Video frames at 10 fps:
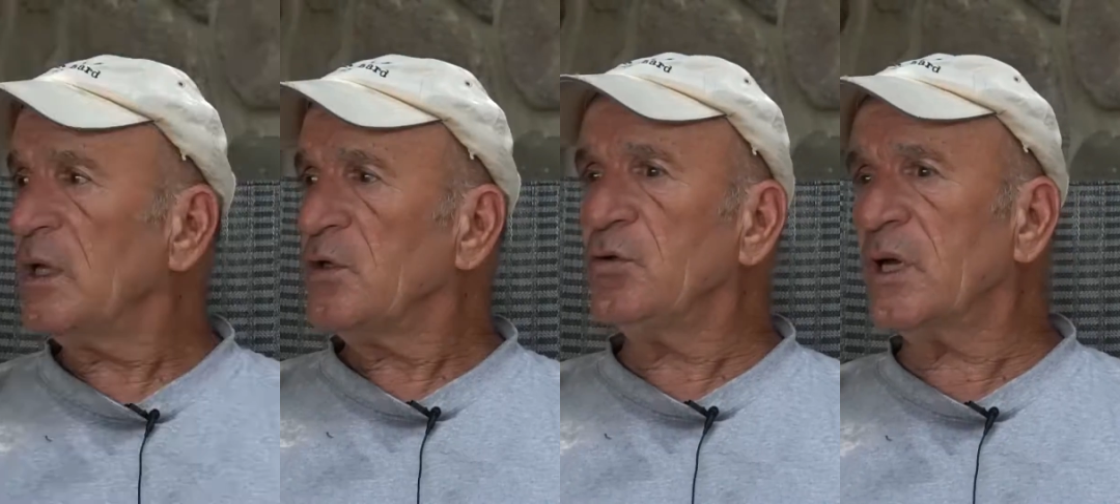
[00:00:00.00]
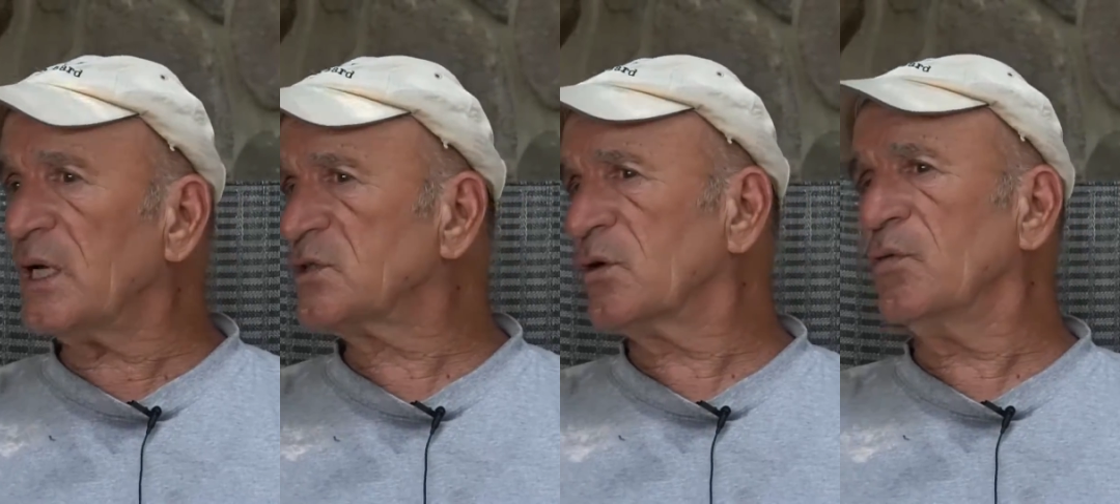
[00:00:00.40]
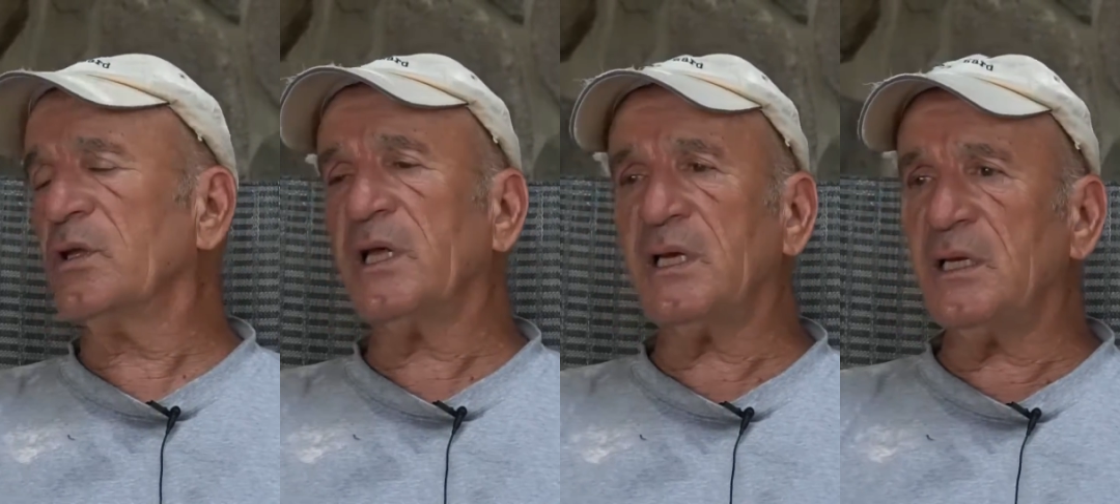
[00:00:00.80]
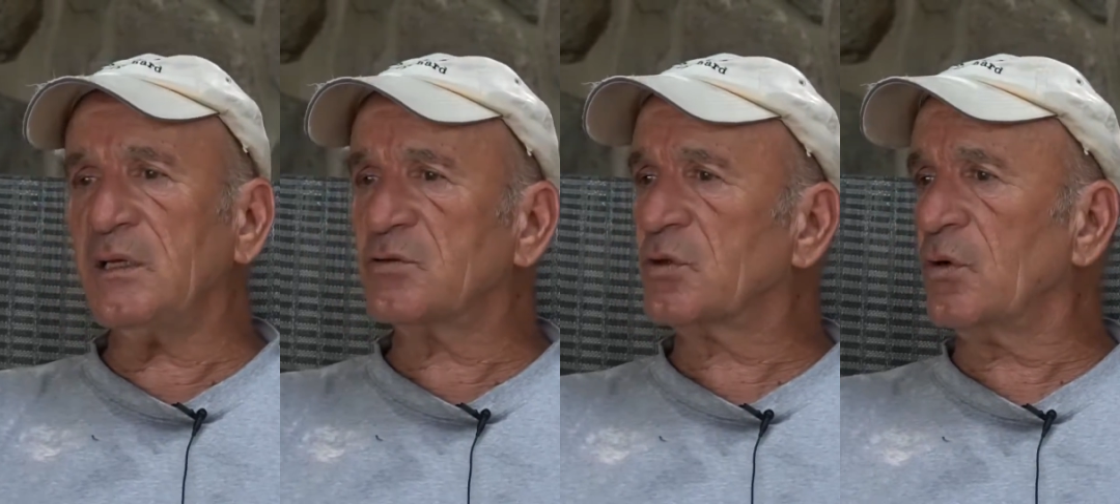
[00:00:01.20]
You guys are
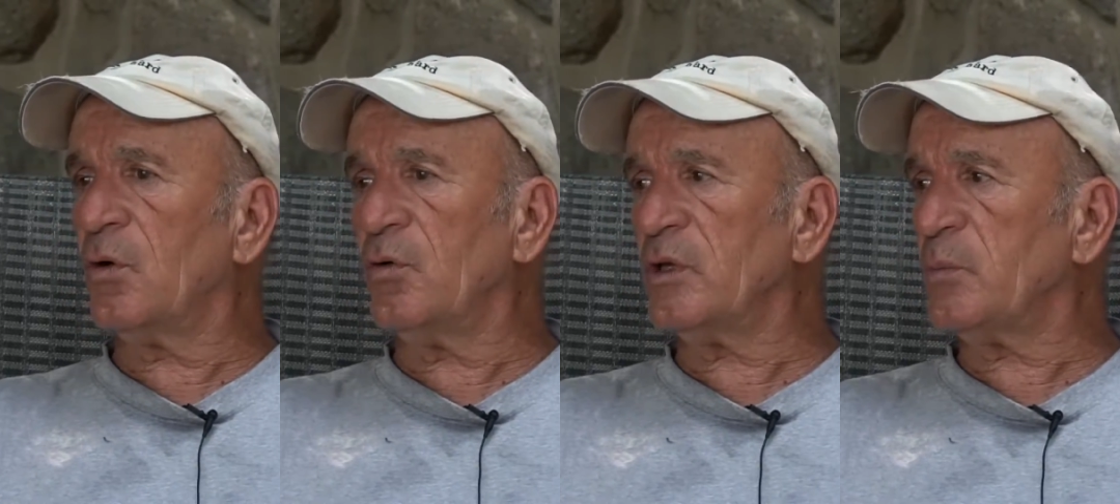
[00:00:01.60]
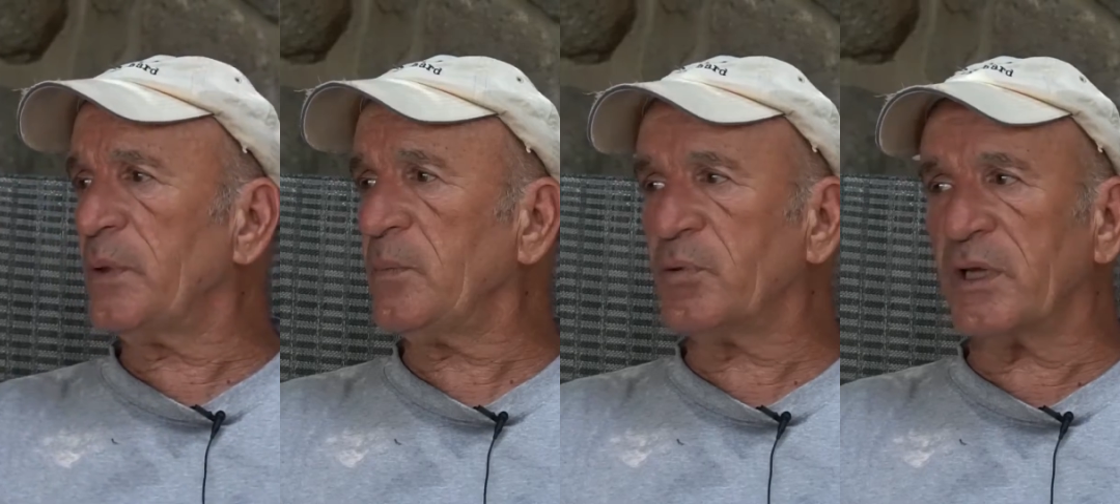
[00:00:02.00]
relating to only people